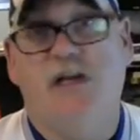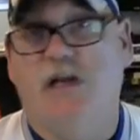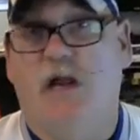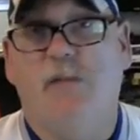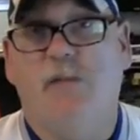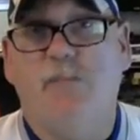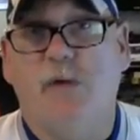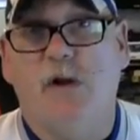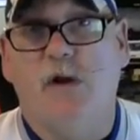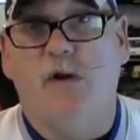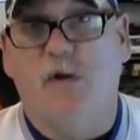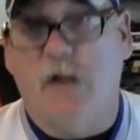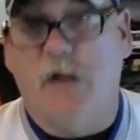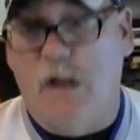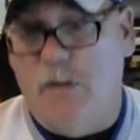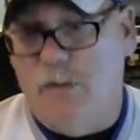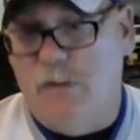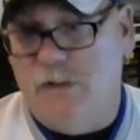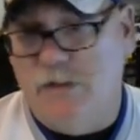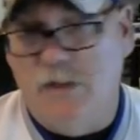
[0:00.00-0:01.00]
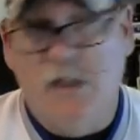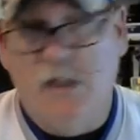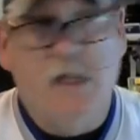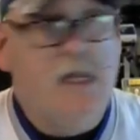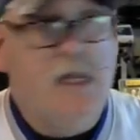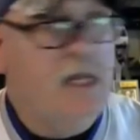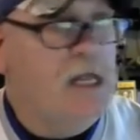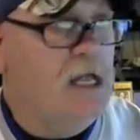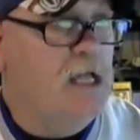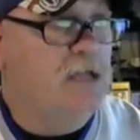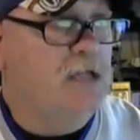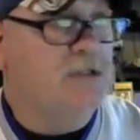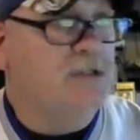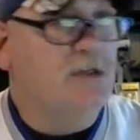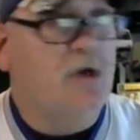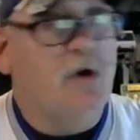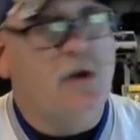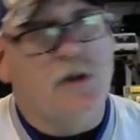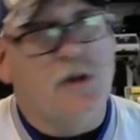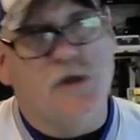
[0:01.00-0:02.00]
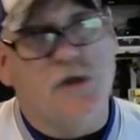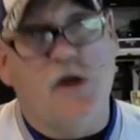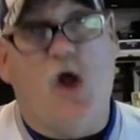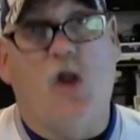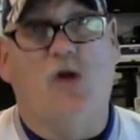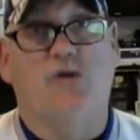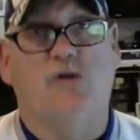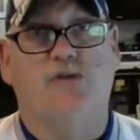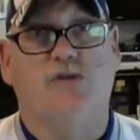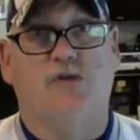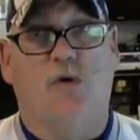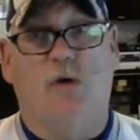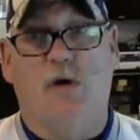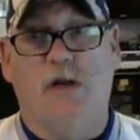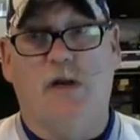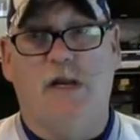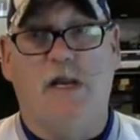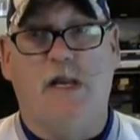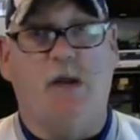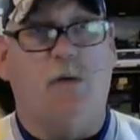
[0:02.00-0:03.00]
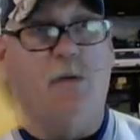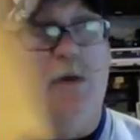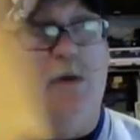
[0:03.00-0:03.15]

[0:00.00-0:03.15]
I'm pretty okay with, is to go to the dollar store and get one